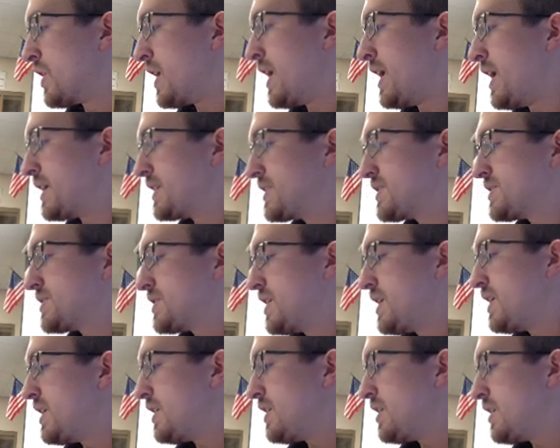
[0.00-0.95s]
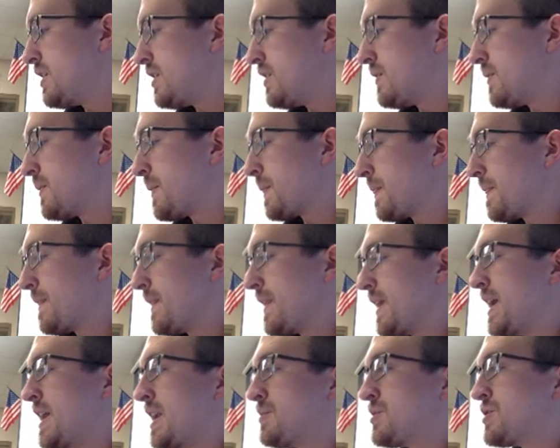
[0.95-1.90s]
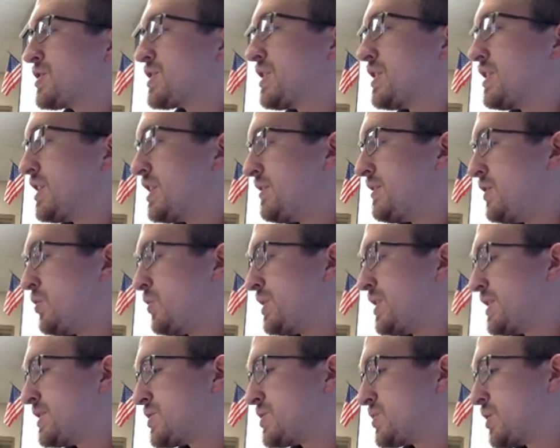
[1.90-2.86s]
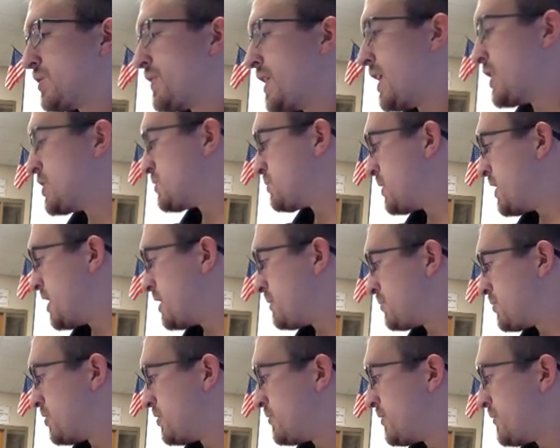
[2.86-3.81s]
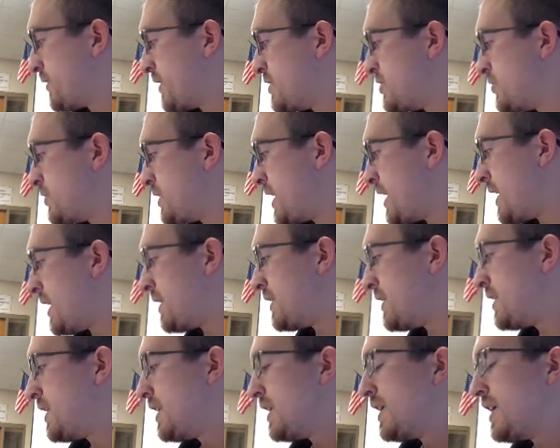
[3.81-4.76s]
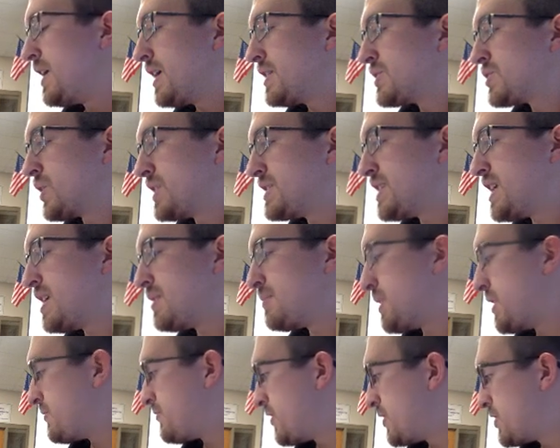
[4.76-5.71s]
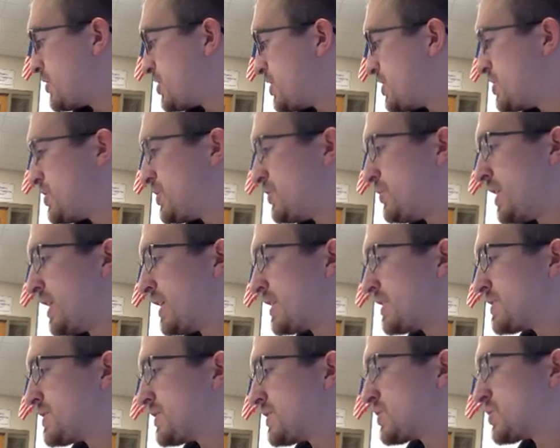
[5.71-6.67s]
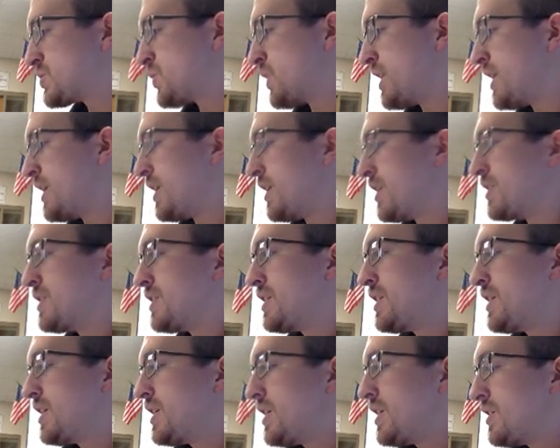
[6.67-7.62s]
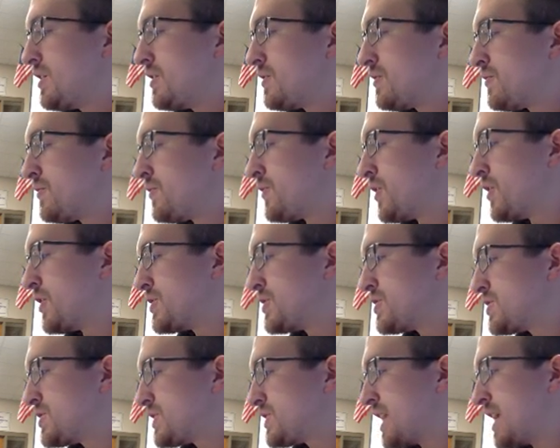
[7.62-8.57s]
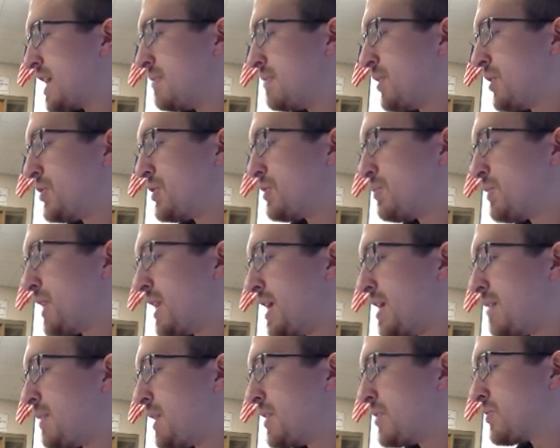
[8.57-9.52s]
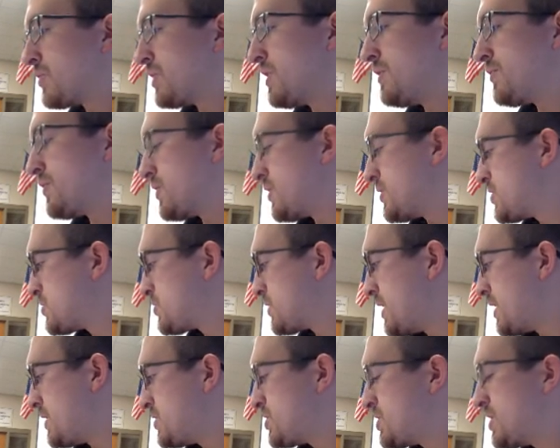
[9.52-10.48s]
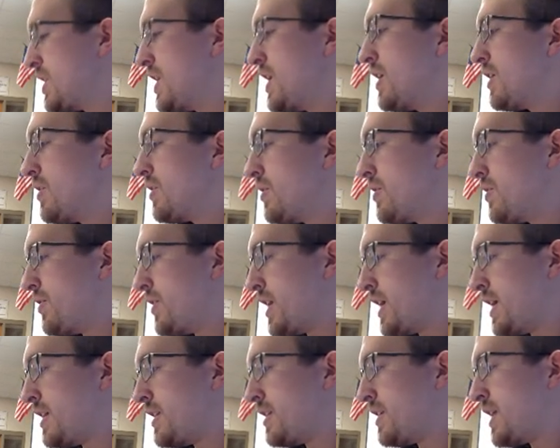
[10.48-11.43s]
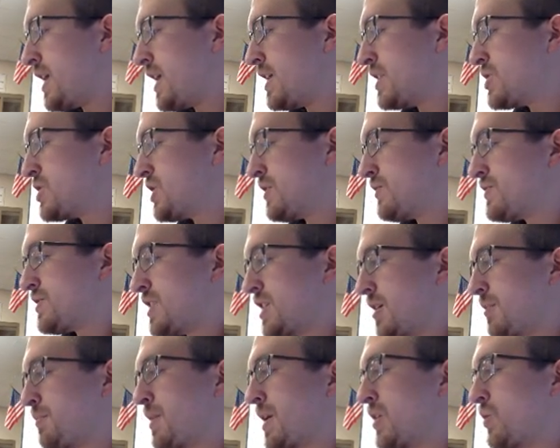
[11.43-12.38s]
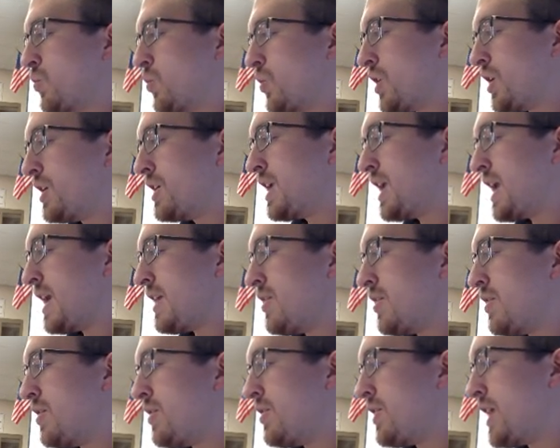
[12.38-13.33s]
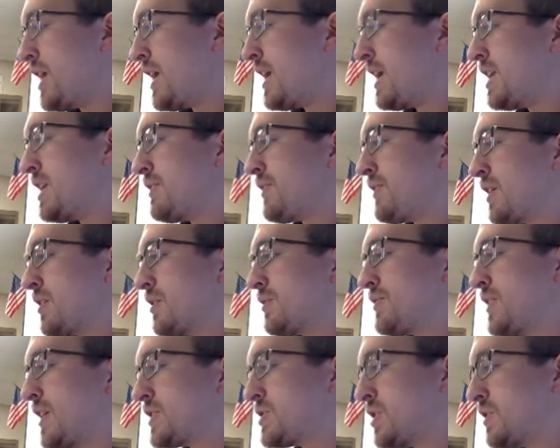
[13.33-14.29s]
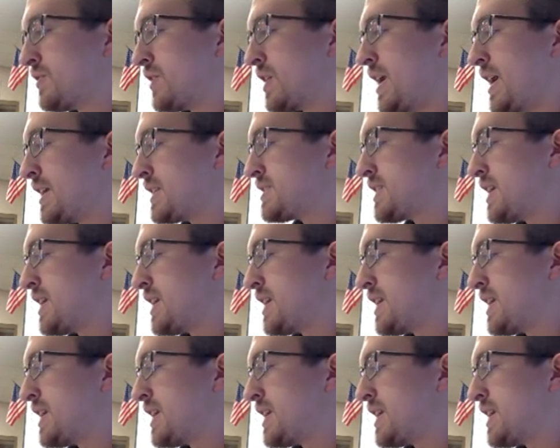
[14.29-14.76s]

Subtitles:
x. And I'm just going to leave you with this sort of algebraic proof. If I do that, so I take my function 2x squared. First, I multiply it by 3 for the stretch. Then I shift it up by 1. And then, if I reflect over x, I